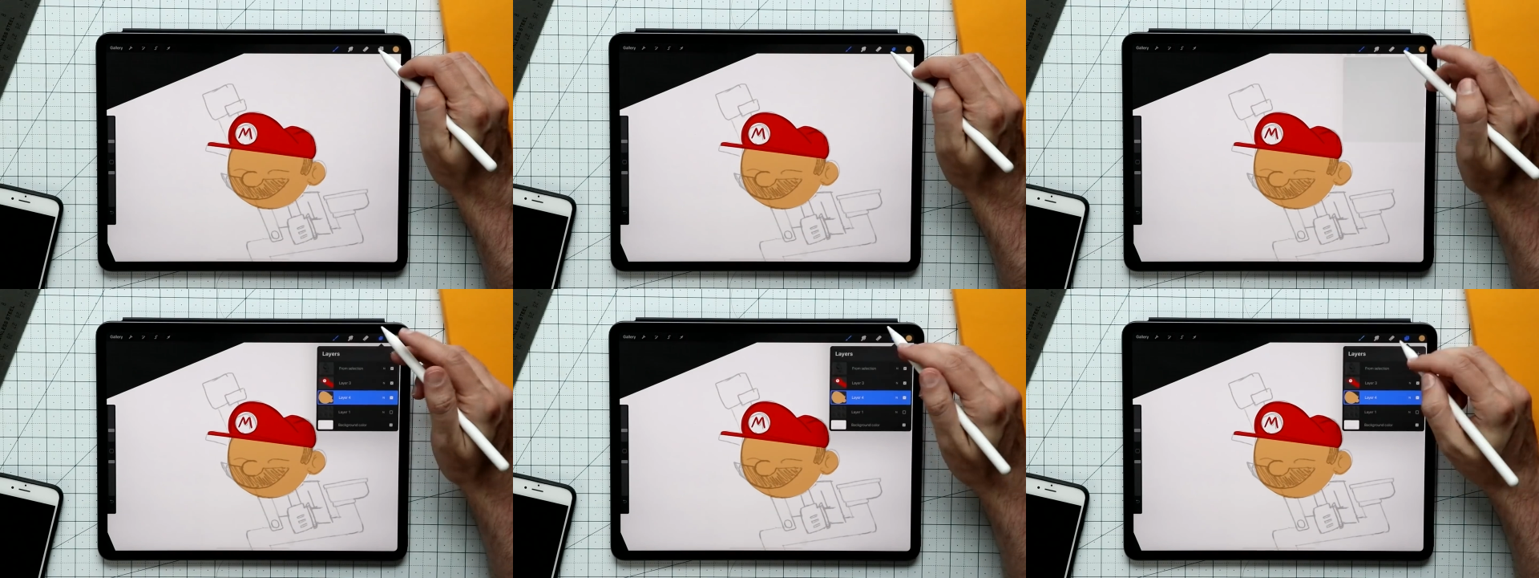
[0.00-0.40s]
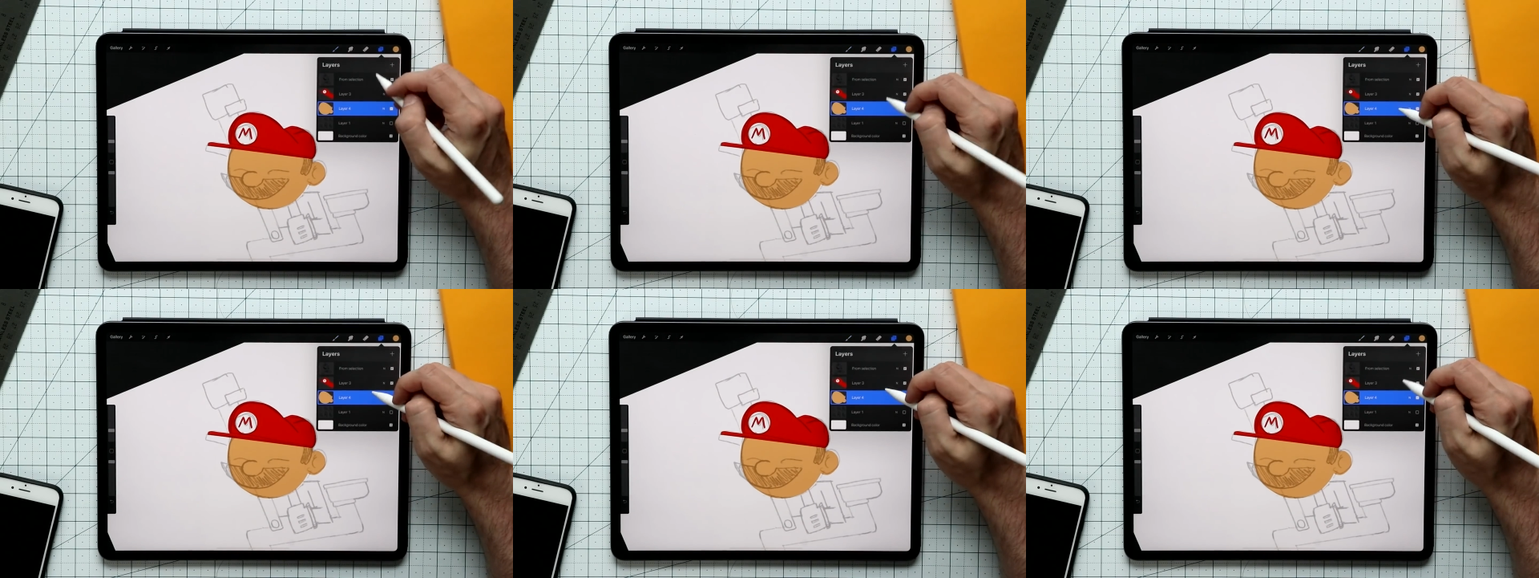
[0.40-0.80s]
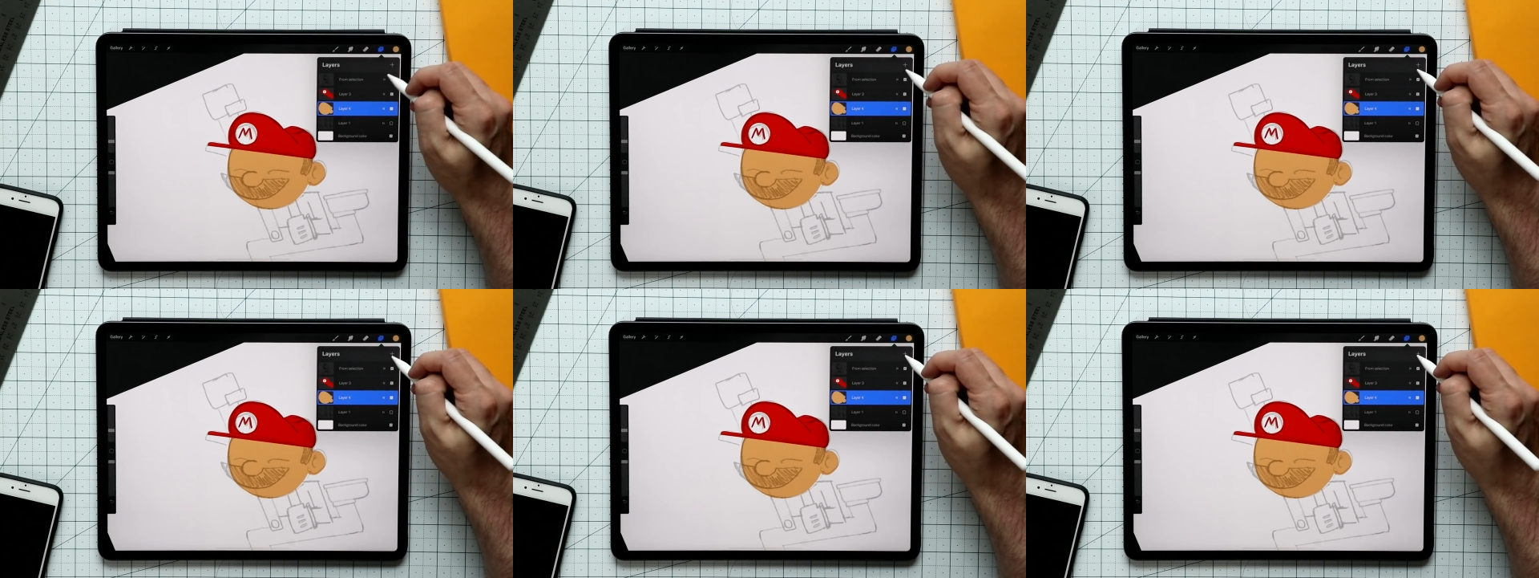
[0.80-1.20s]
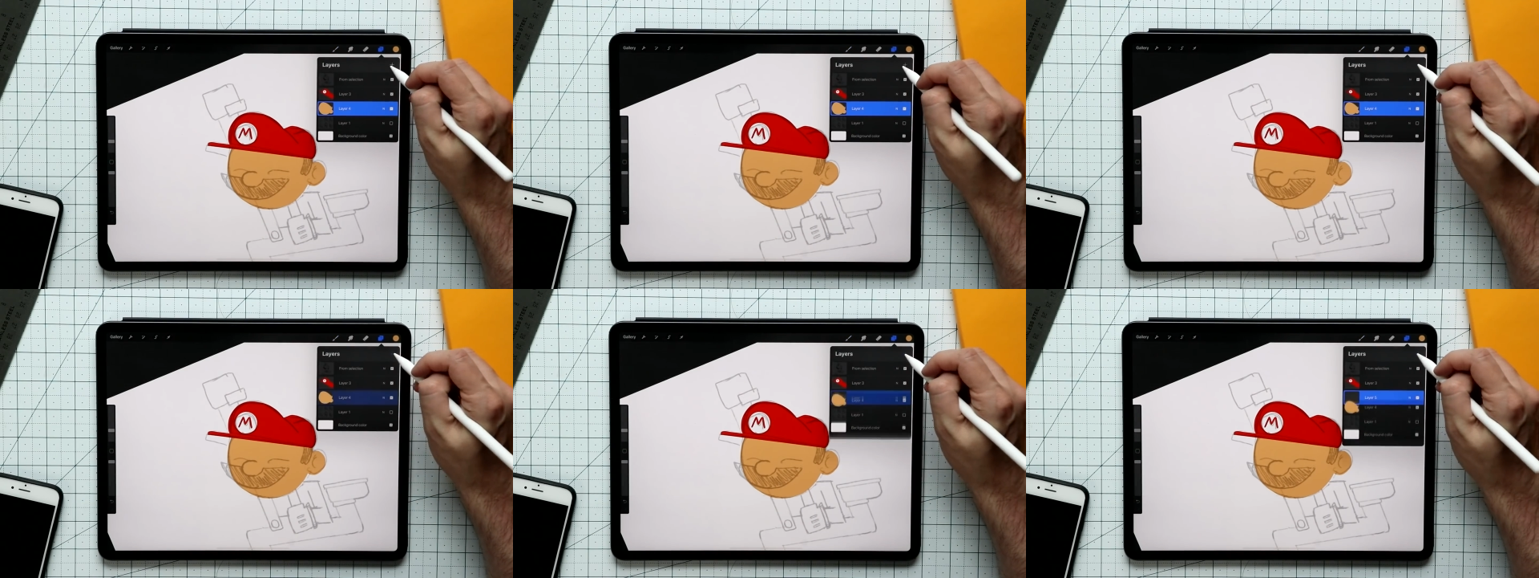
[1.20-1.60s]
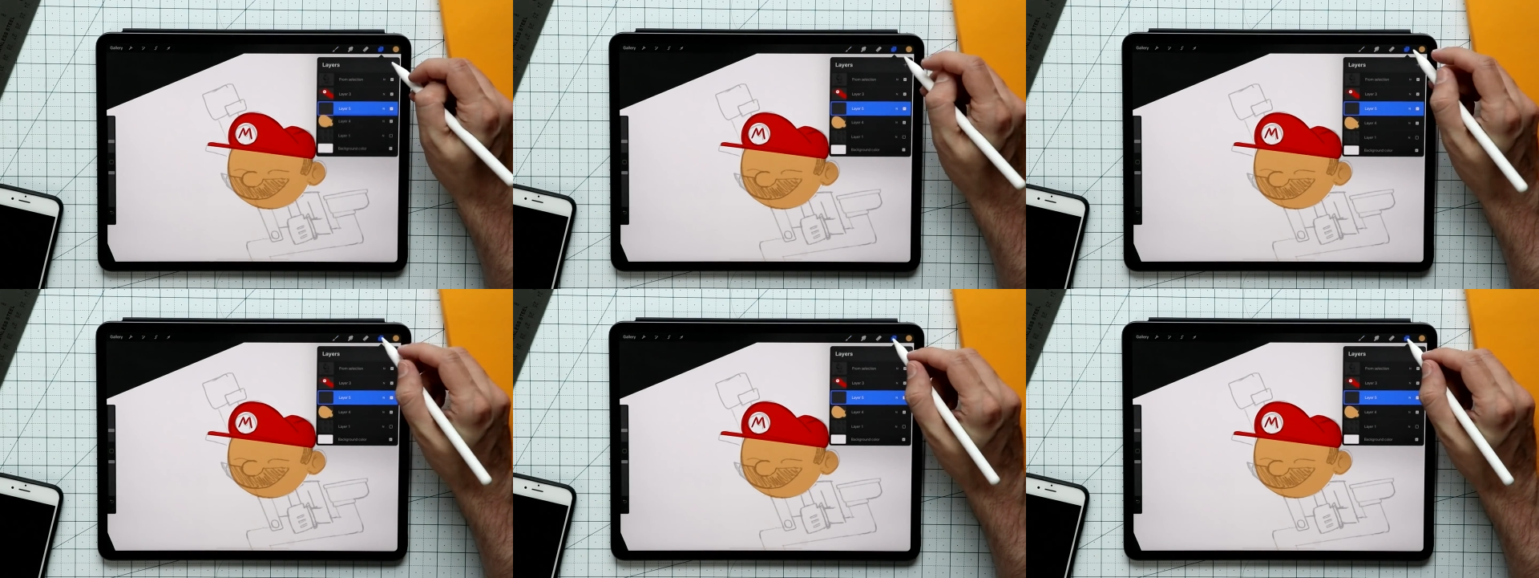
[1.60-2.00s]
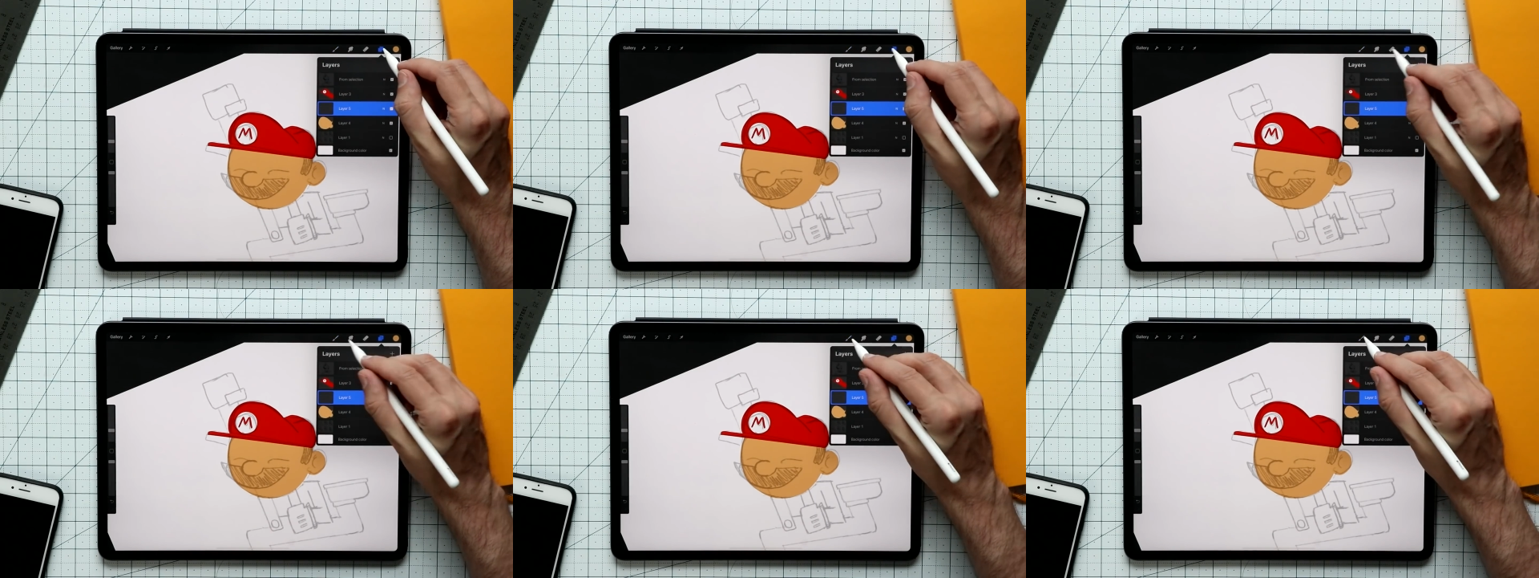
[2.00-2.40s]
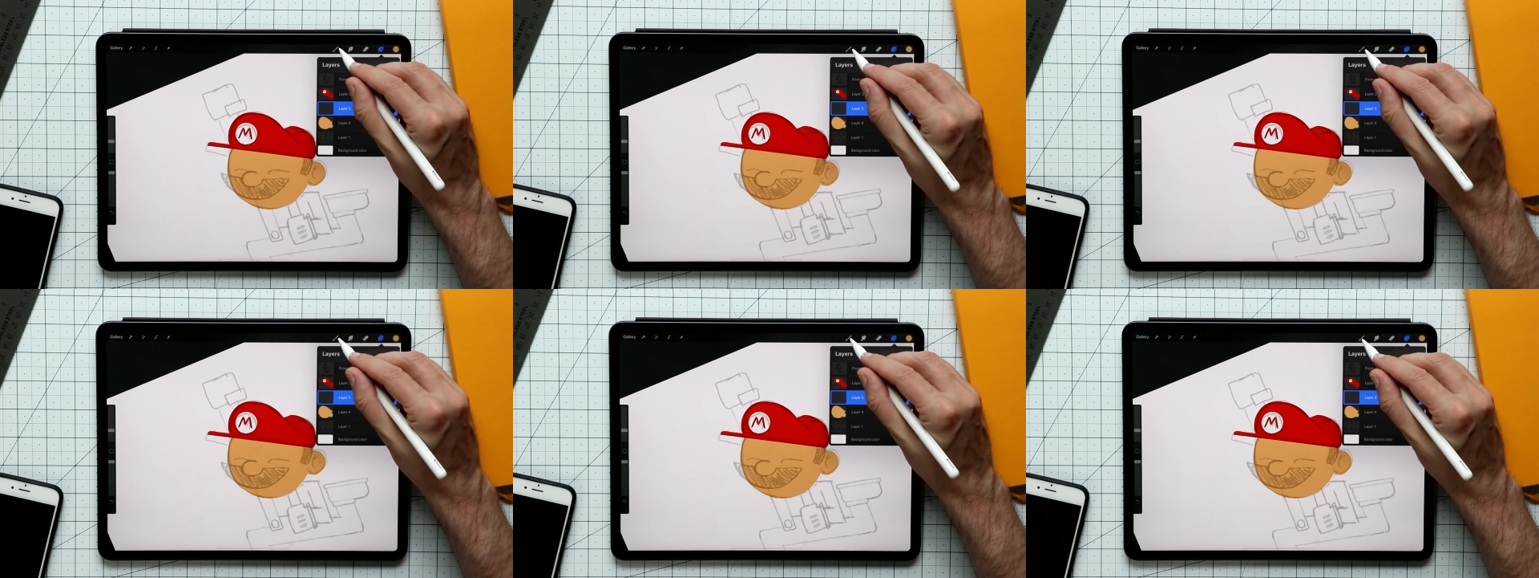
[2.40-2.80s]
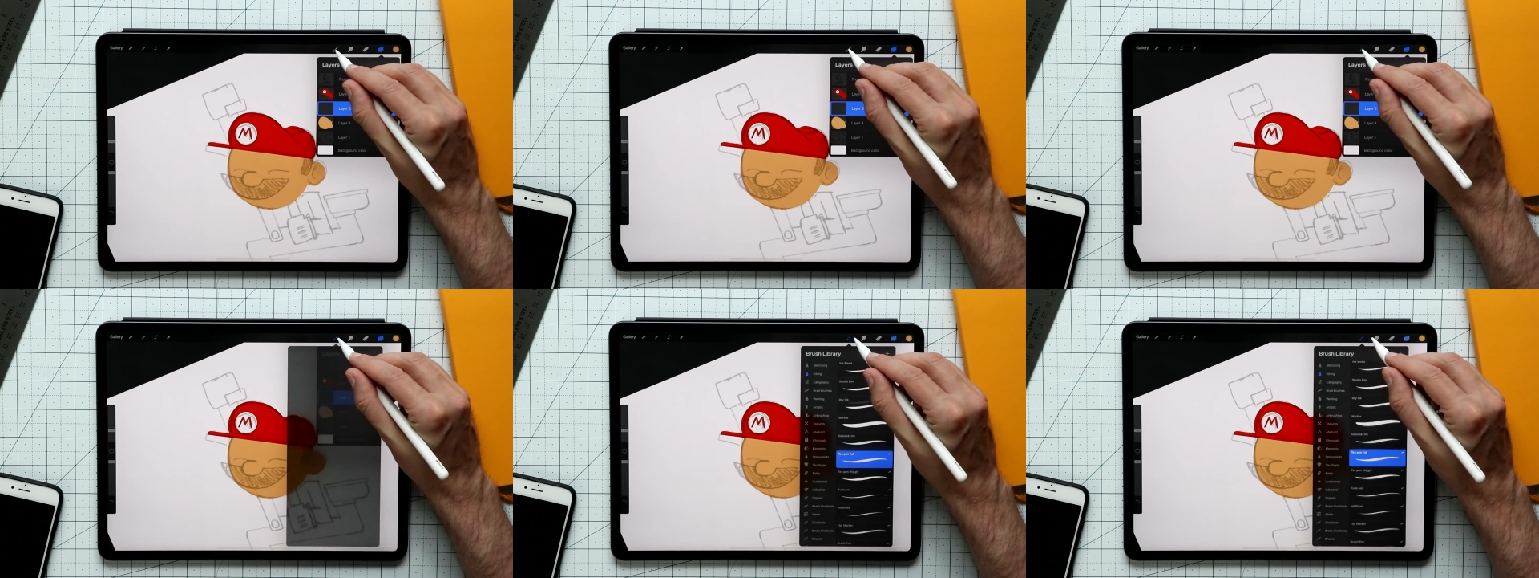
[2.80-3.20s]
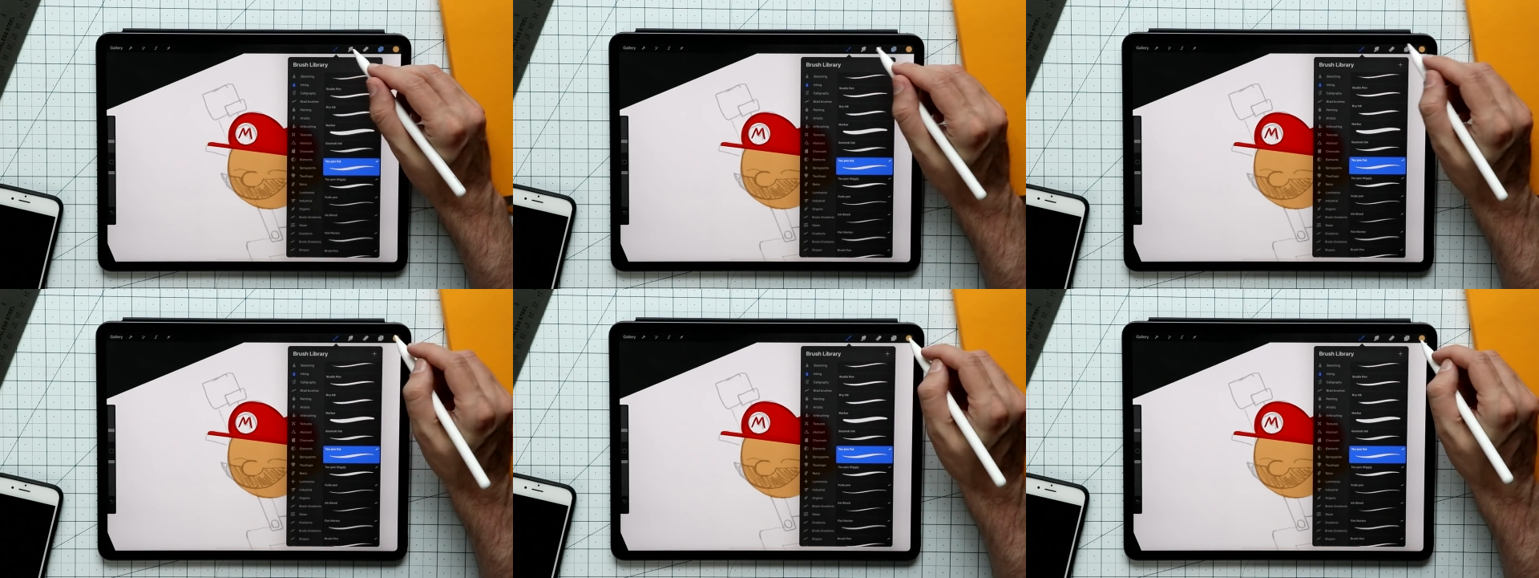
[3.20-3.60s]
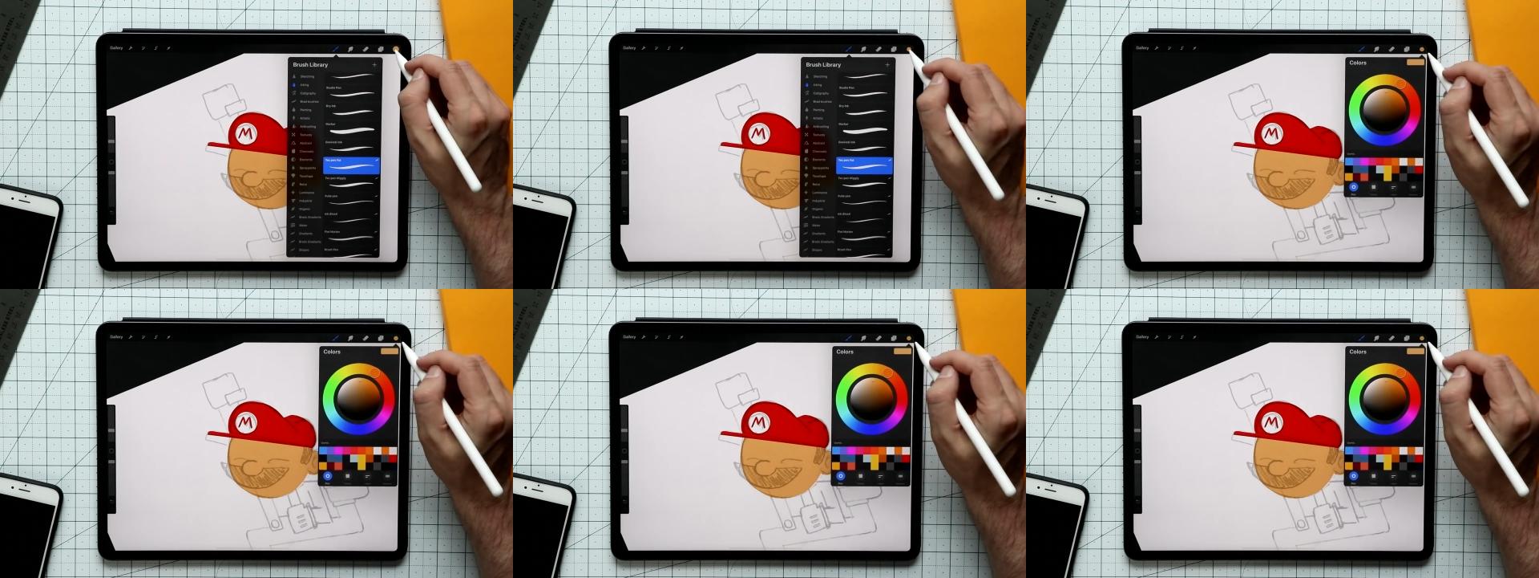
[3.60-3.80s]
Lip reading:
(no speaker visible)